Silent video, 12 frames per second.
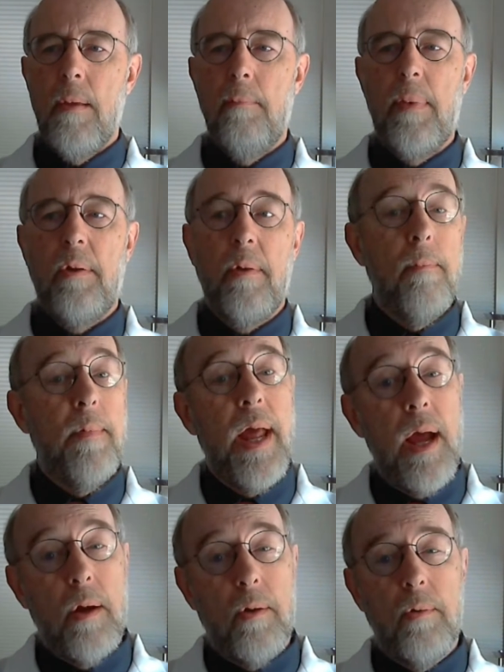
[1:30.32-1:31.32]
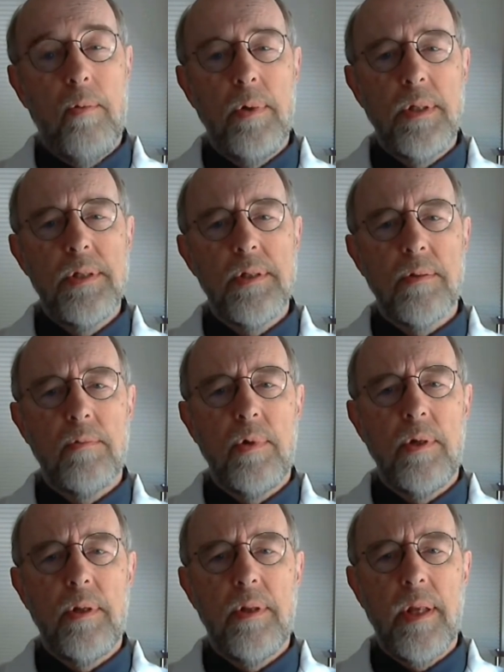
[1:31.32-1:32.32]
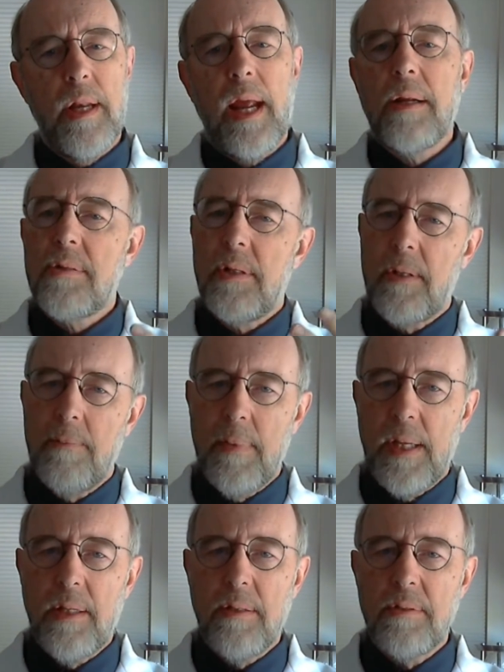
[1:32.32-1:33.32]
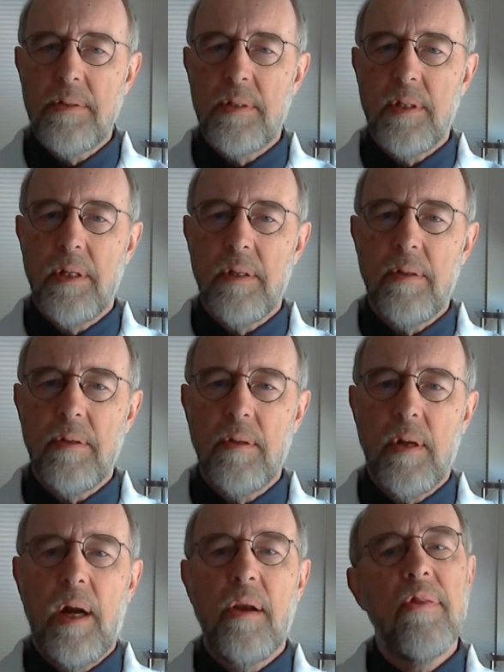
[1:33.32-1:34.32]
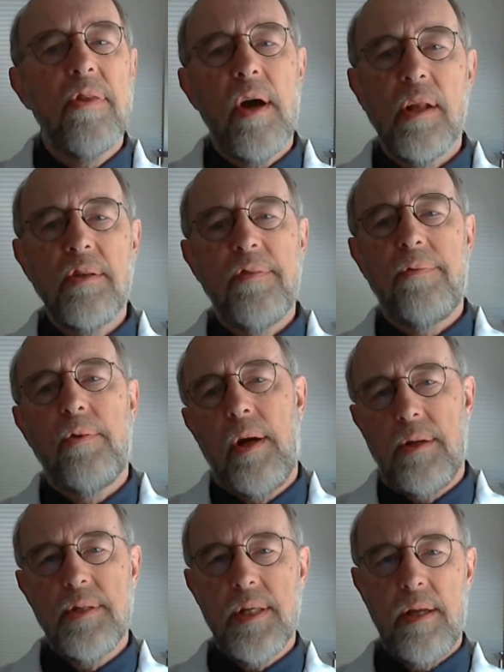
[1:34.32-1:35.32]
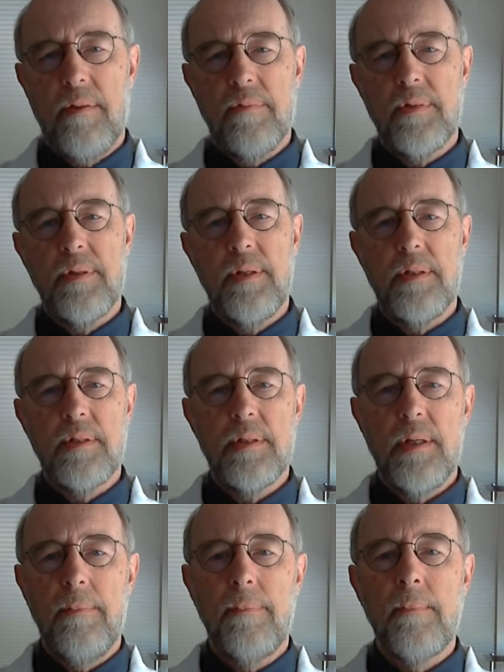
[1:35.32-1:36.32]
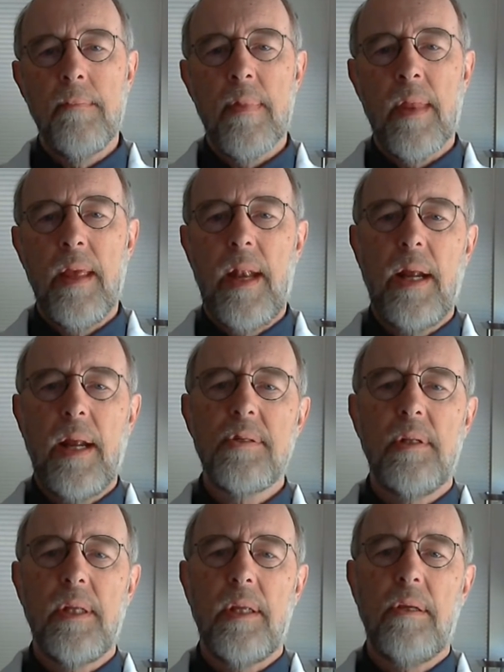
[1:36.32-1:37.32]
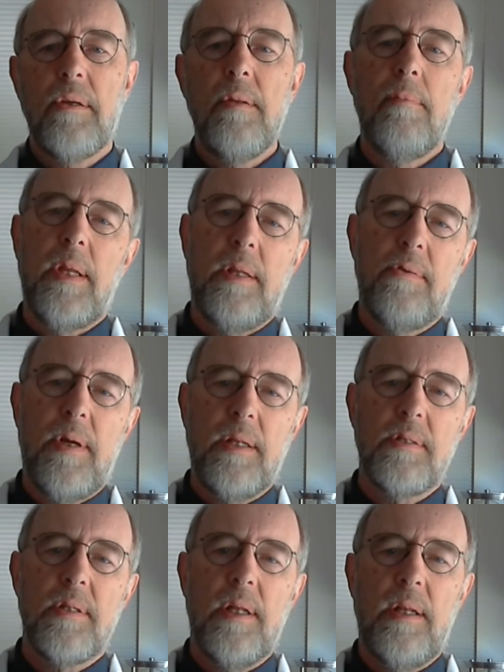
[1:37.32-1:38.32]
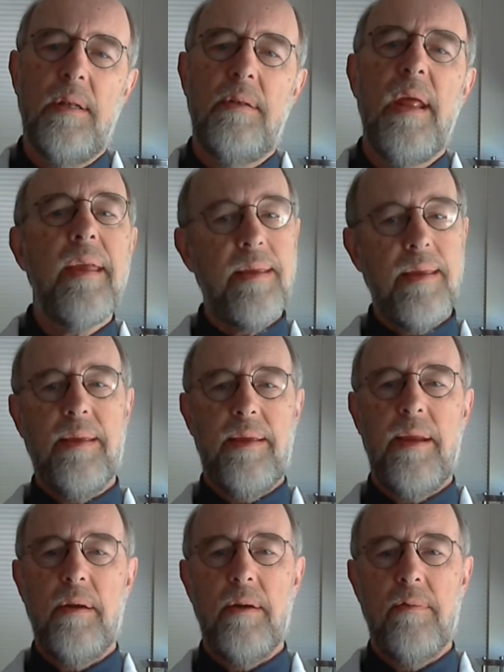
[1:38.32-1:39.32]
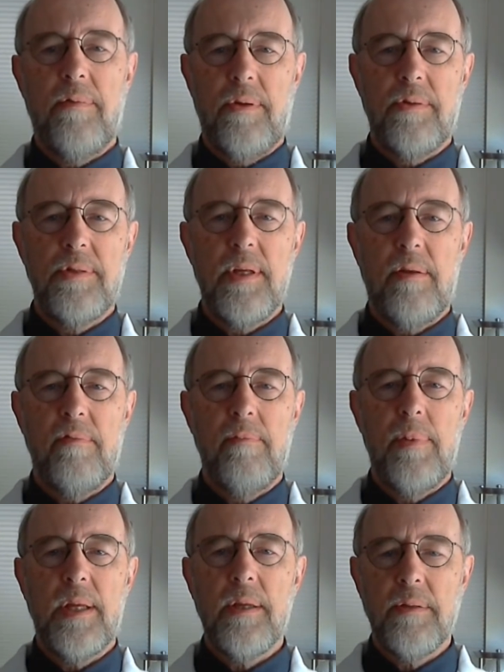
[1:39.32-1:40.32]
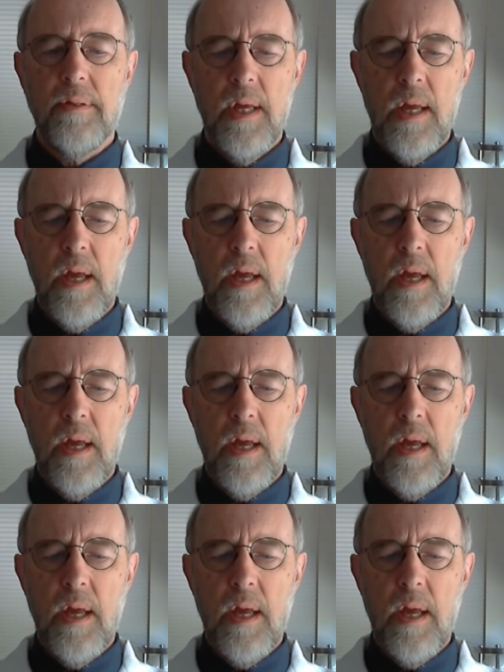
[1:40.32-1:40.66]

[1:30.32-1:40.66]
merimnao, which is a word that actually means our thoughts for ourselves. It actually could be translated taking care of yourself, because